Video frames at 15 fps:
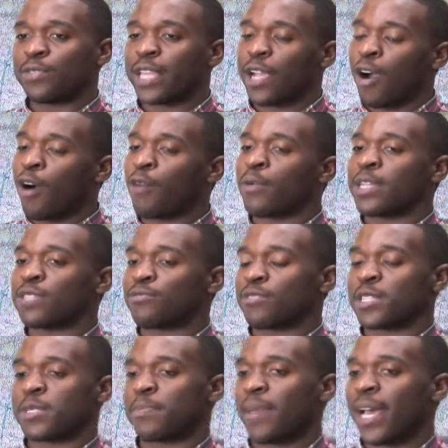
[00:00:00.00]
they always
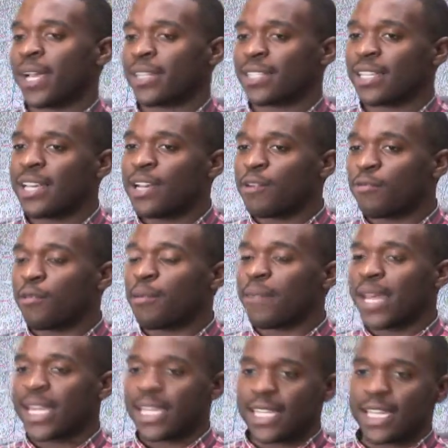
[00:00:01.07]
respect what
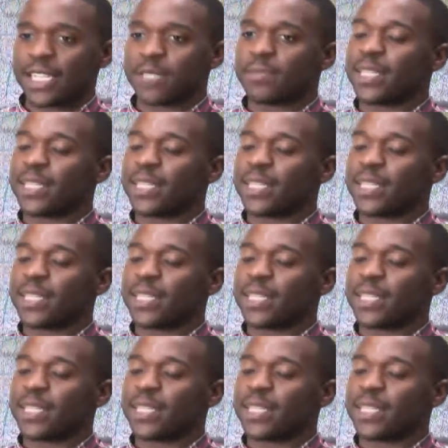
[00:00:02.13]
MANNA does,